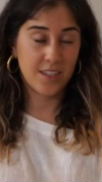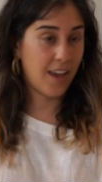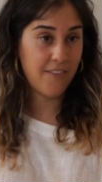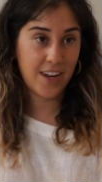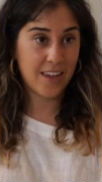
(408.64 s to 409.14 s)
I still
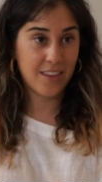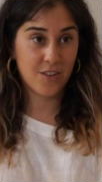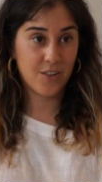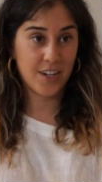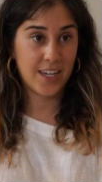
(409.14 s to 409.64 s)
haven't had
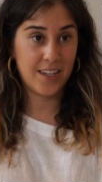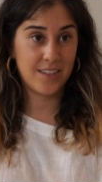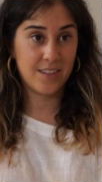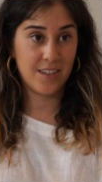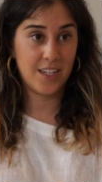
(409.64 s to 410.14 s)
the court
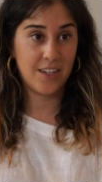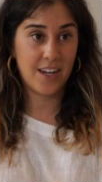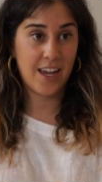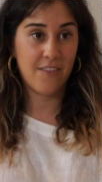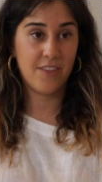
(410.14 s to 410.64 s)
case a 1.5
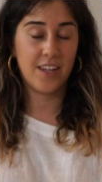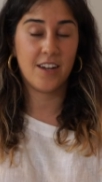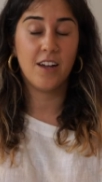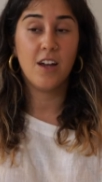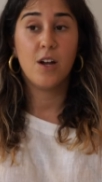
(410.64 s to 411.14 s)
years
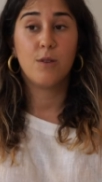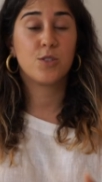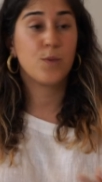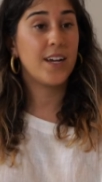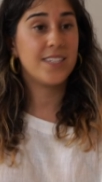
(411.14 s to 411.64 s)
later, which
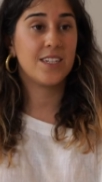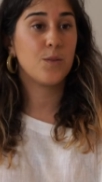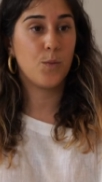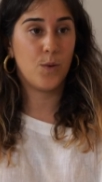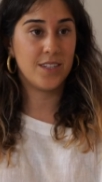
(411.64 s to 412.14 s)
is why I
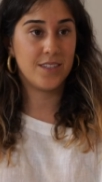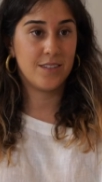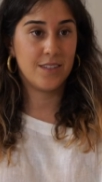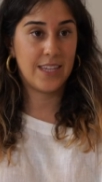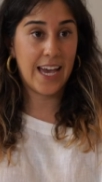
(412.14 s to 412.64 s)
didn't want
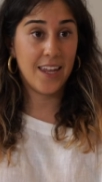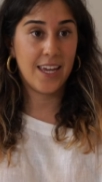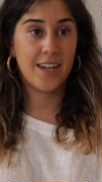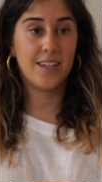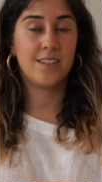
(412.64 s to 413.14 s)

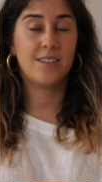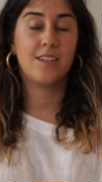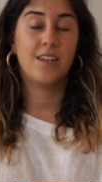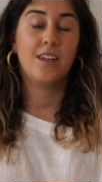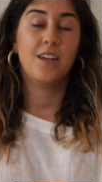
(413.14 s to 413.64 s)
that.
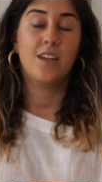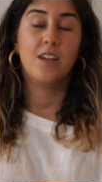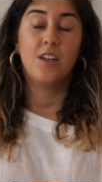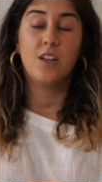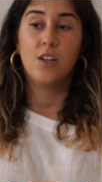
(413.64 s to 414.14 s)

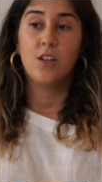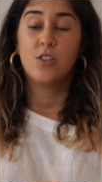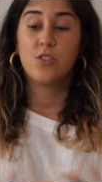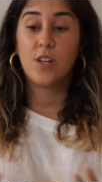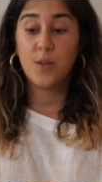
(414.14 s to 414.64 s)

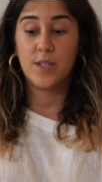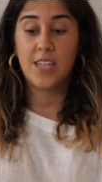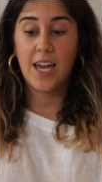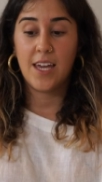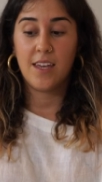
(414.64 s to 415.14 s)
So anyways,
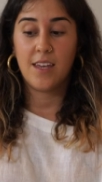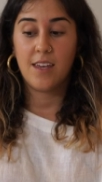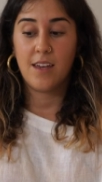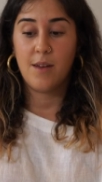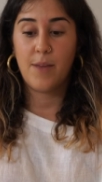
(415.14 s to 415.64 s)

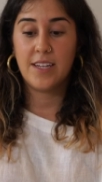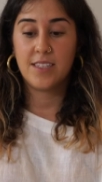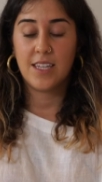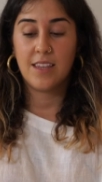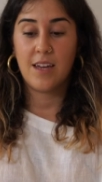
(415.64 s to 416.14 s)
I am
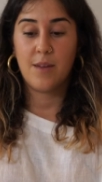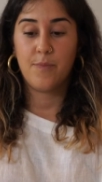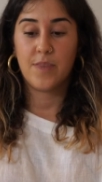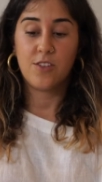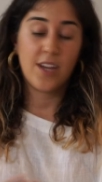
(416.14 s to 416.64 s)
asking
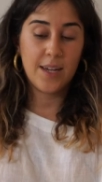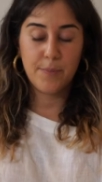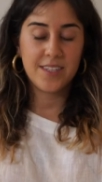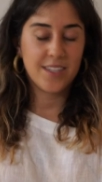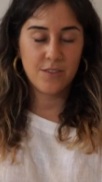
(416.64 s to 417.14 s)
them, so I
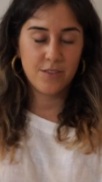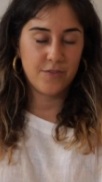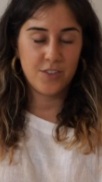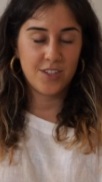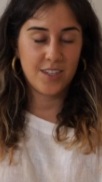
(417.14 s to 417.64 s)
basically
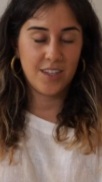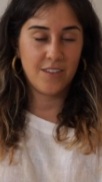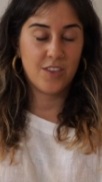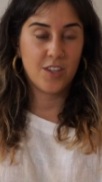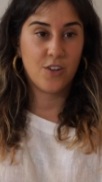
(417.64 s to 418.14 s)
refused to
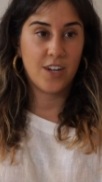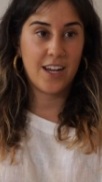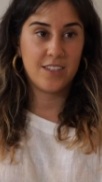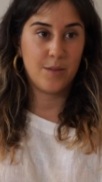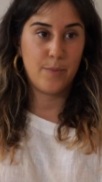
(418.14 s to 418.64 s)
leave the
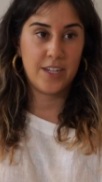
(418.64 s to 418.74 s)
courthouse in